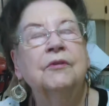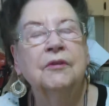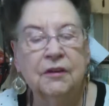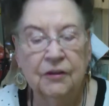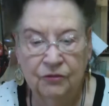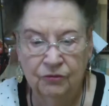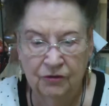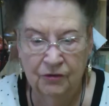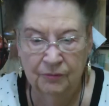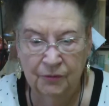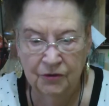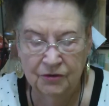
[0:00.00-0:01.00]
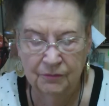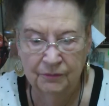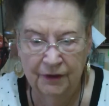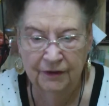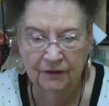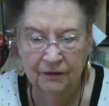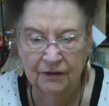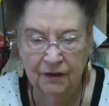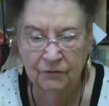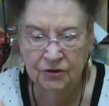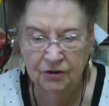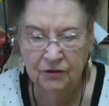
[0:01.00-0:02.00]
kids were on the bottom bunk and I
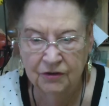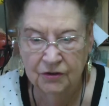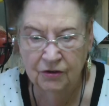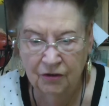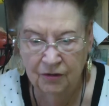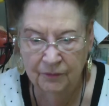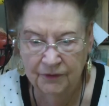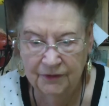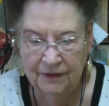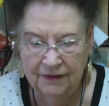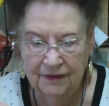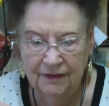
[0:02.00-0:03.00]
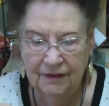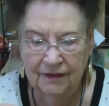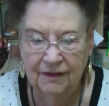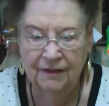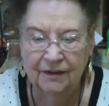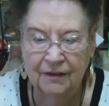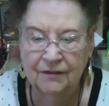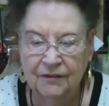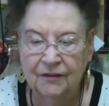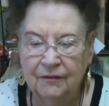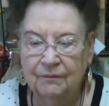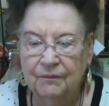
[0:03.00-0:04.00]
was on the top,
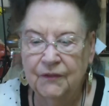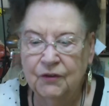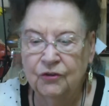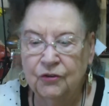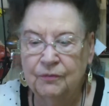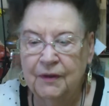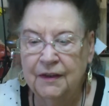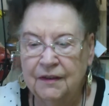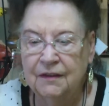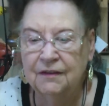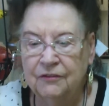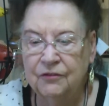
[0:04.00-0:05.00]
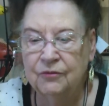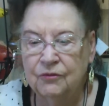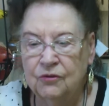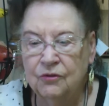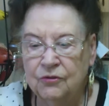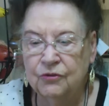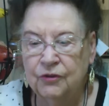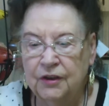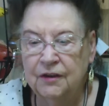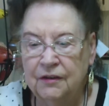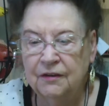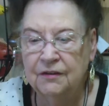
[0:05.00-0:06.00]
and because my kids were all
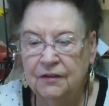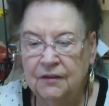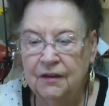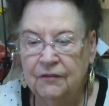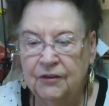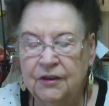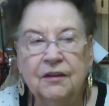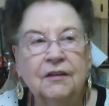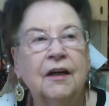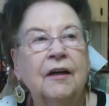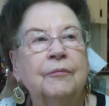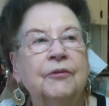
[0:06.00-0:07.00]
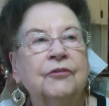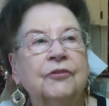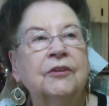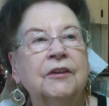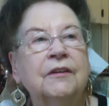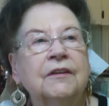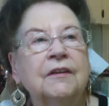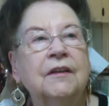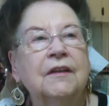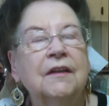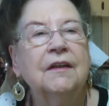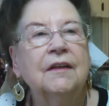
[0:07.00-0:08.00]
trained, they didn't have any diapers or anything,
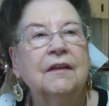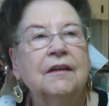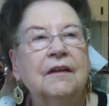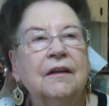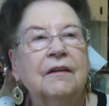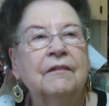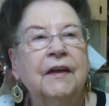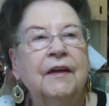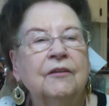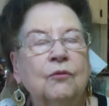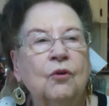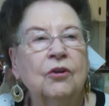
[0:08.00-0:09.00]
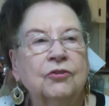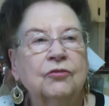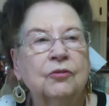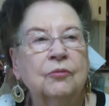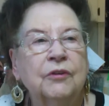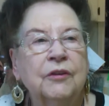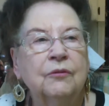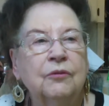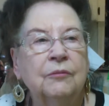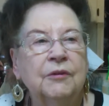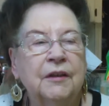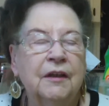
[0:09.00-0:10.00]
and they had a washroom where the
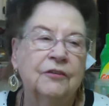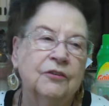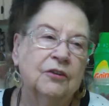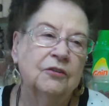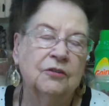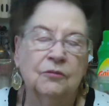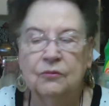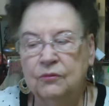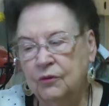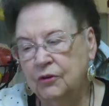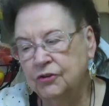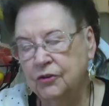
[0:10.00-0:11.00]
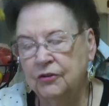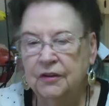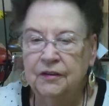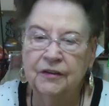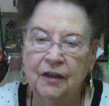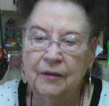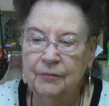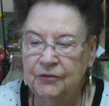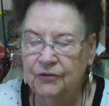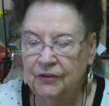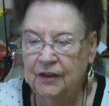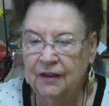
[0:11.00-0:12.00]
women had to go and wash all their
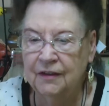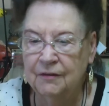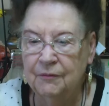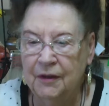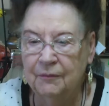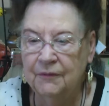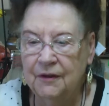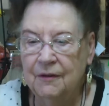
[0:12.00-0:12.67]
diapers and hang them up.